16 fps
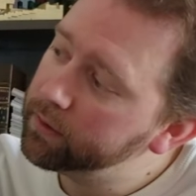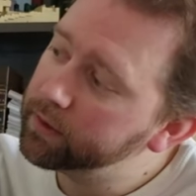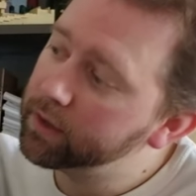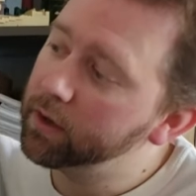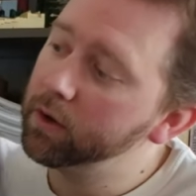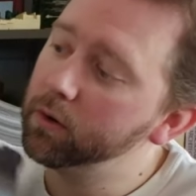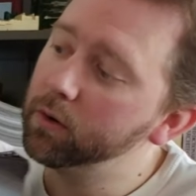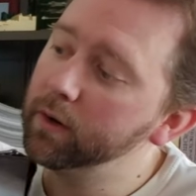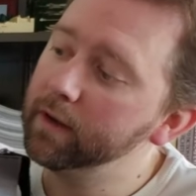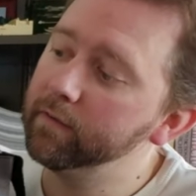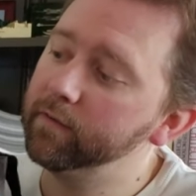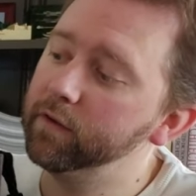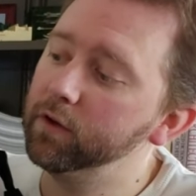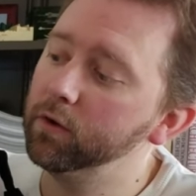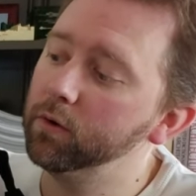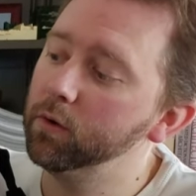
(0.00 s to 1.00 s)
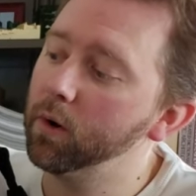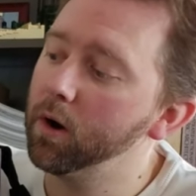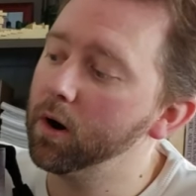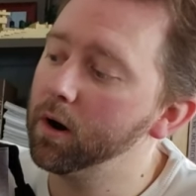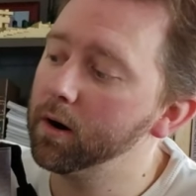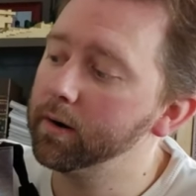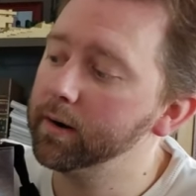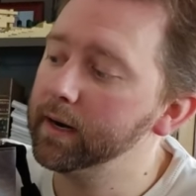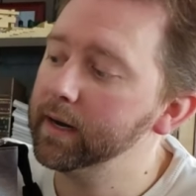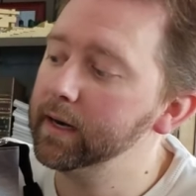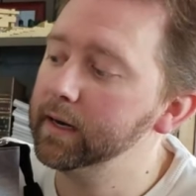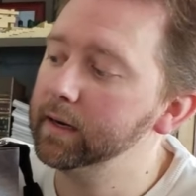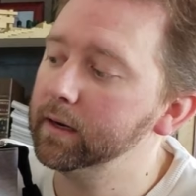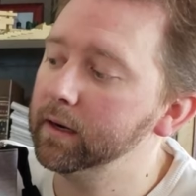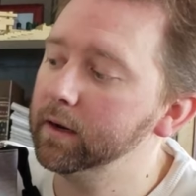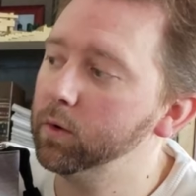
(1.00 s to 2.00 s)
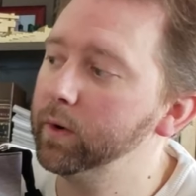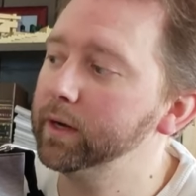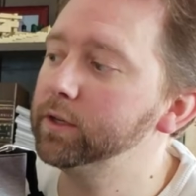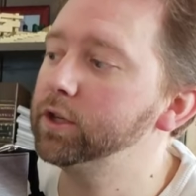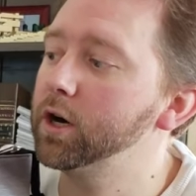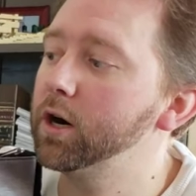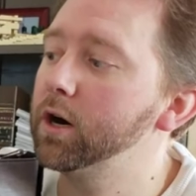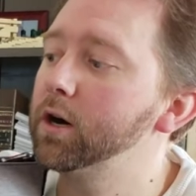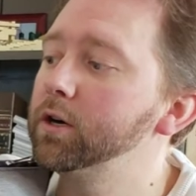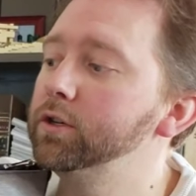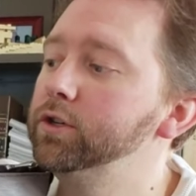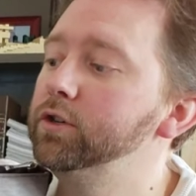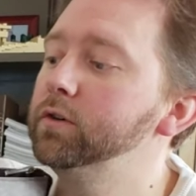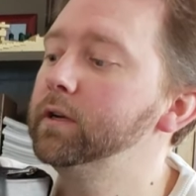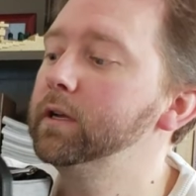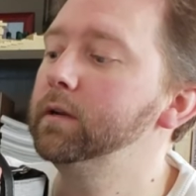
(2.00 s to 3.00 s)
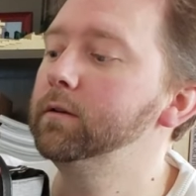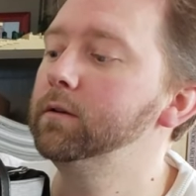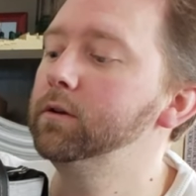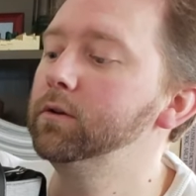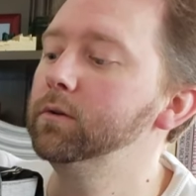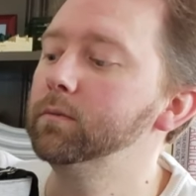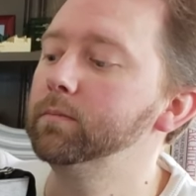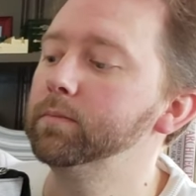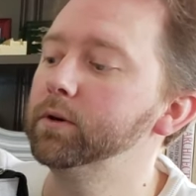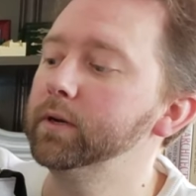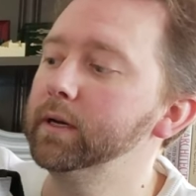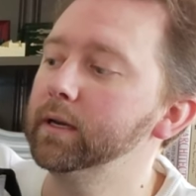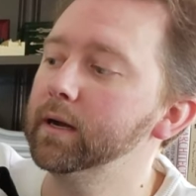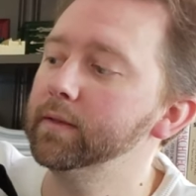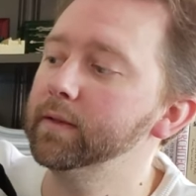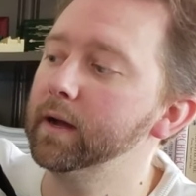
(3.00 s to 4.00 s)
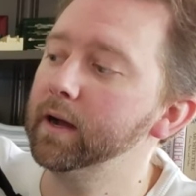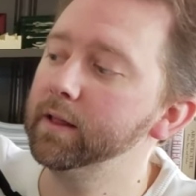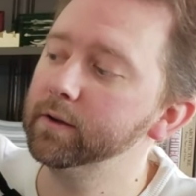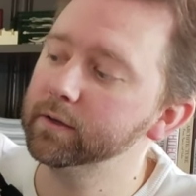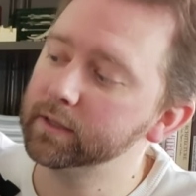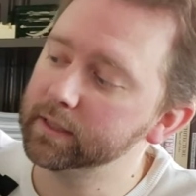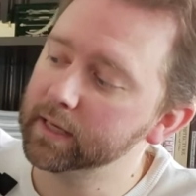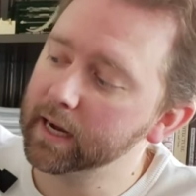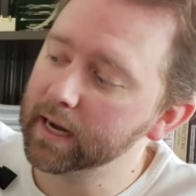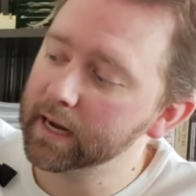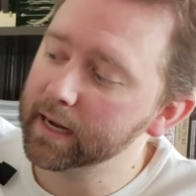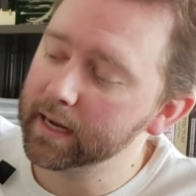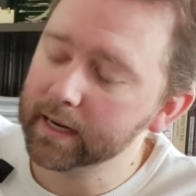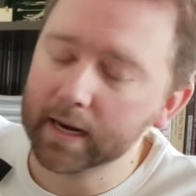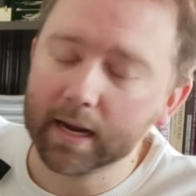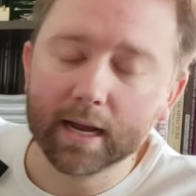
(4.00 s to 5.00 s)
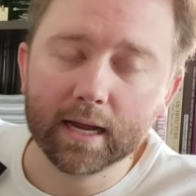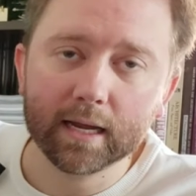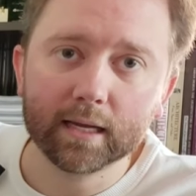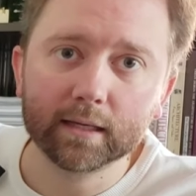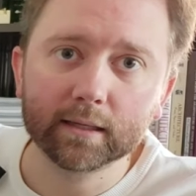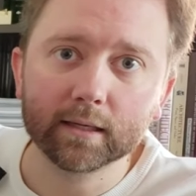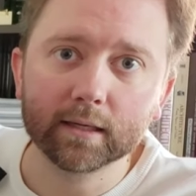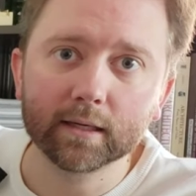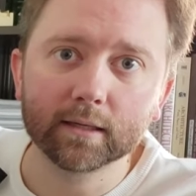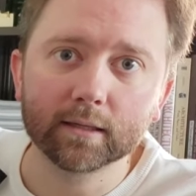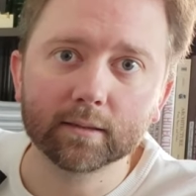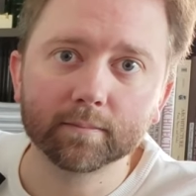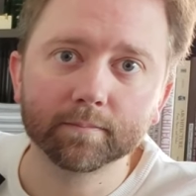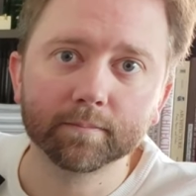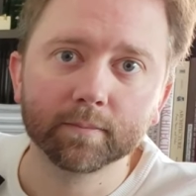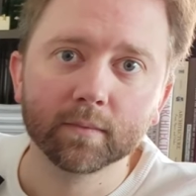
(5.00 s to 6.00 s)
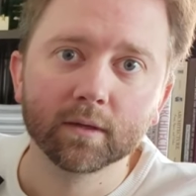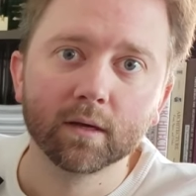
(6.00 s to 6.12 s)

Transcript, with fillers: So if you are needing a quick charge, you can do put on the other side a, um,